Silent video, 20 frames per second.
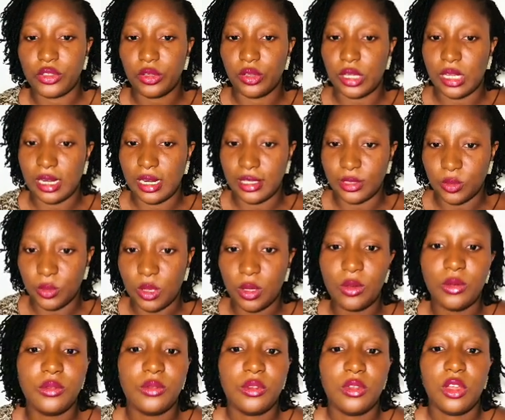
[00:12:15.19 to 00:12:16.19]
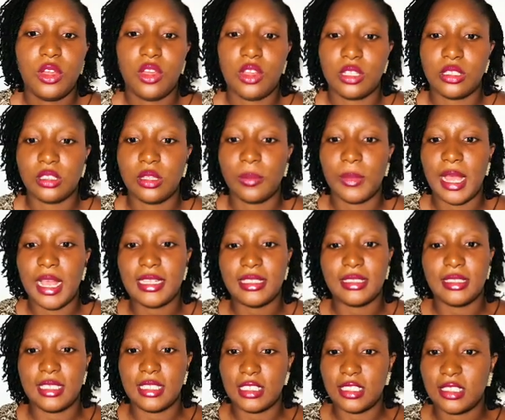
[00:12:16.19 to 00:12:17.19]
So you can as well
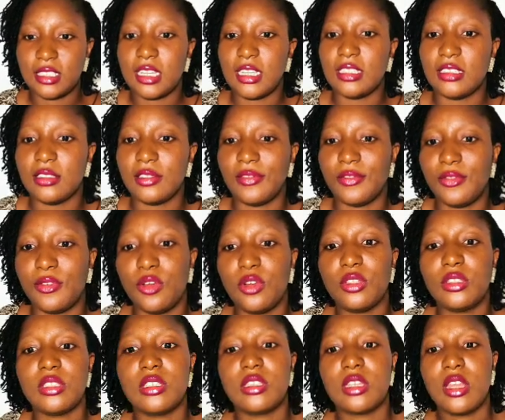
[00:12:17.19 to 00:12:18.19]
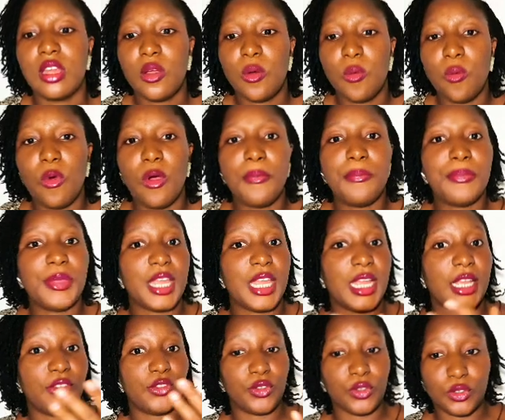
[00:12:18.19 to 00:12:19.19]
customize this, change the font, 1
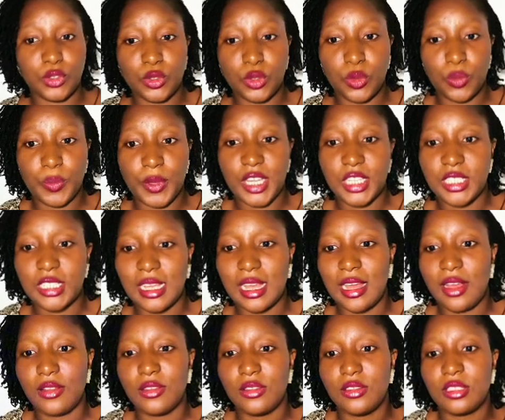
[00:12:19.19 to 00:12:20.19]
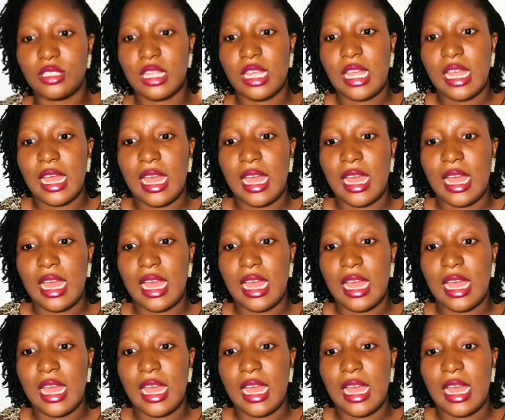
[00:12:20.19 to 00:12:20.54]
page or 2 page count.